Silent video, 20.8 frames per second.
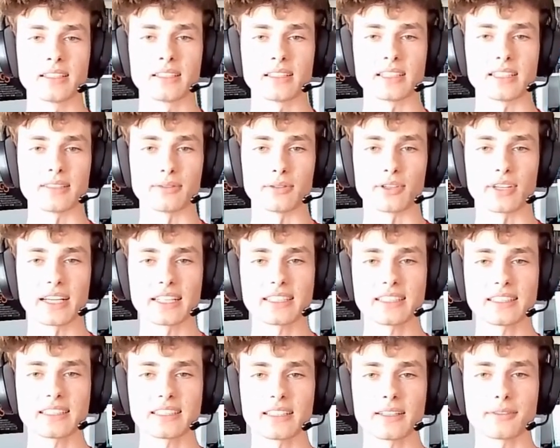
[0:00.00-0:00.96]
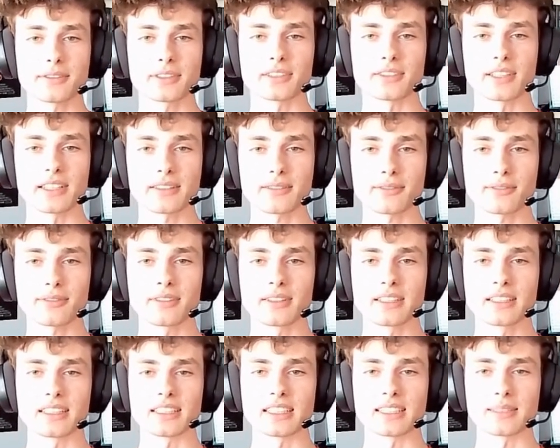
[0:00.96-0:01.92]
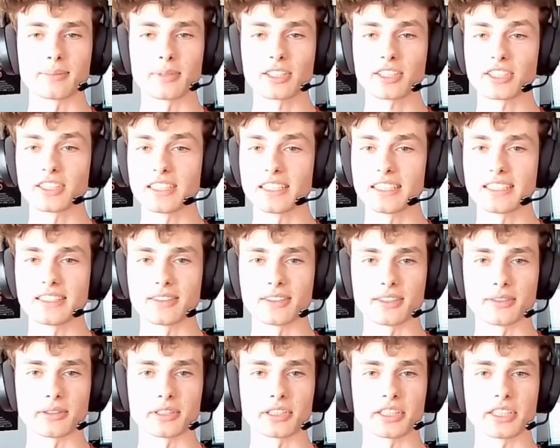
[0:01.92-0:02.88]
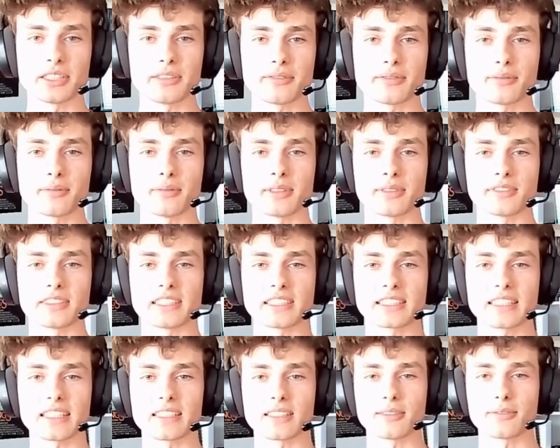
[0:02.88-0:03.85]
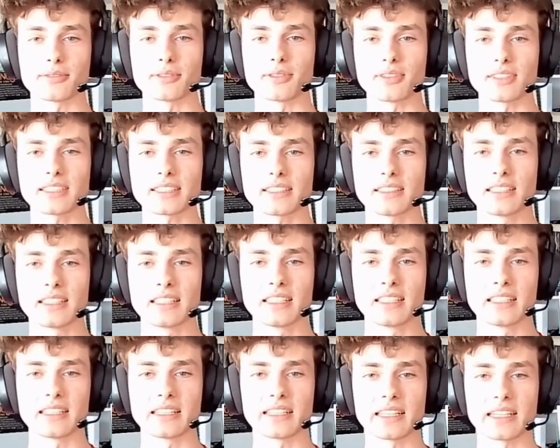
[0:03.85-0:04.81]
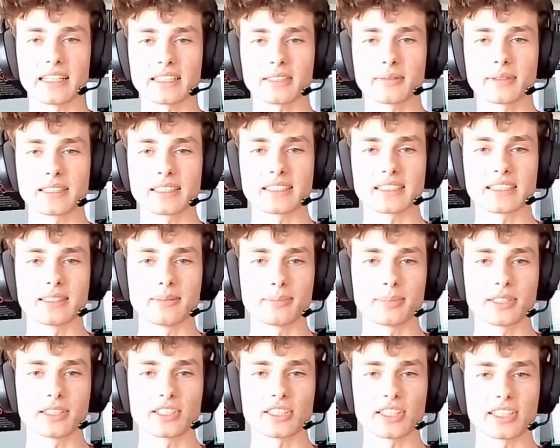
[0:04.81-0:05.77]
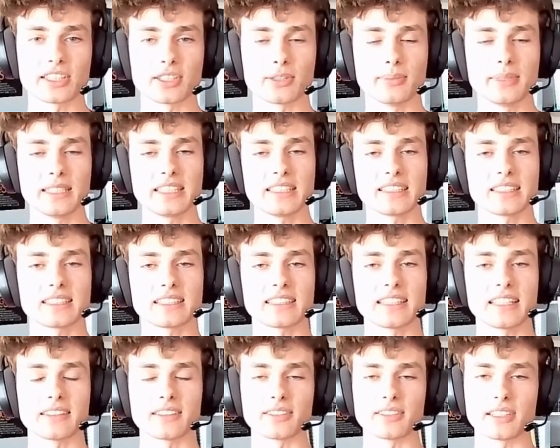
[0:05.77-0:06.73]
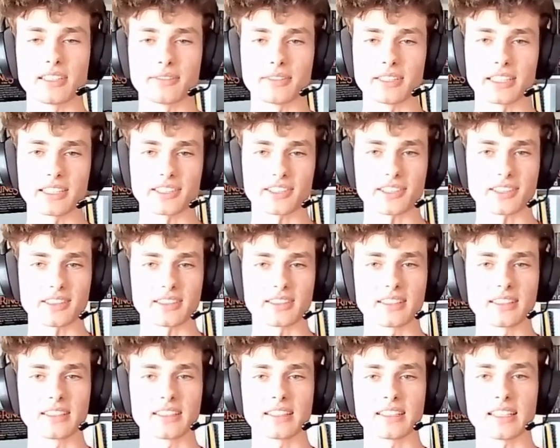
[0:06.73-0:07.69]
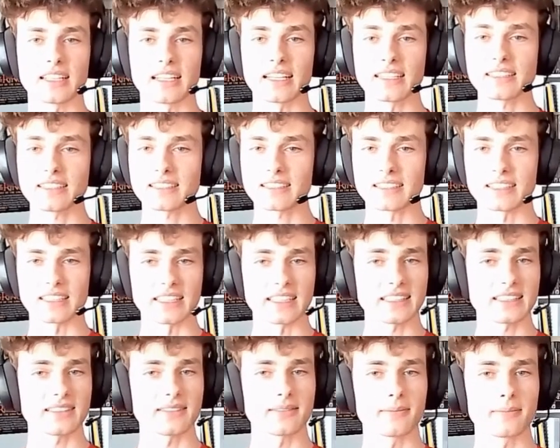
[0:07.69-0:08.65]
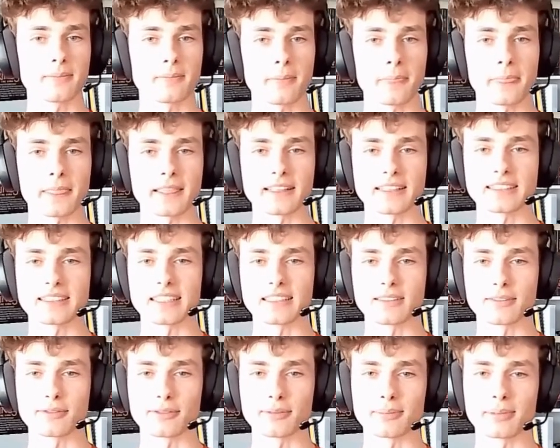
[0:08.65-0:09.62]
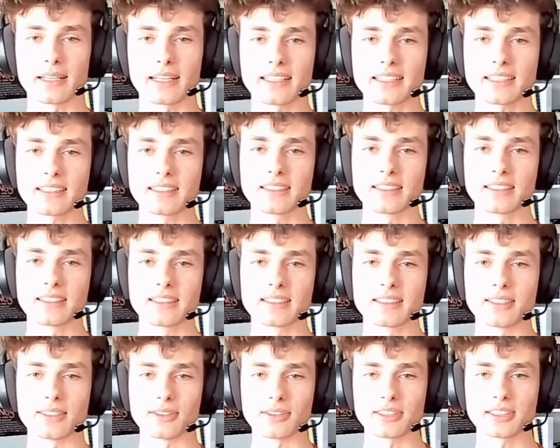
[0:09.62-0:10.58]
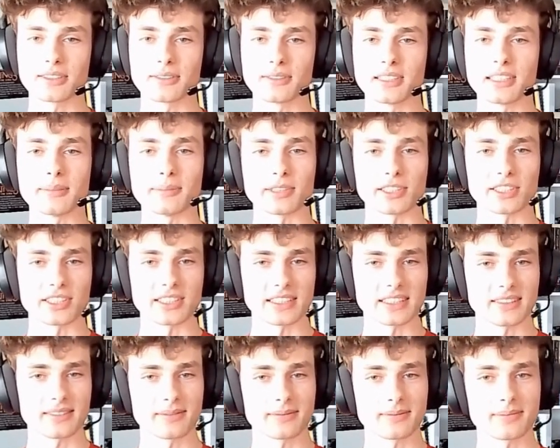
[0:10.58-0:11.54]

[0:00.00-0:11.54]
The variety of strength is much easier to achieve with this kind of noise, as we can simply change mean and standard deviation, and add, instead of apply, the noise to the images.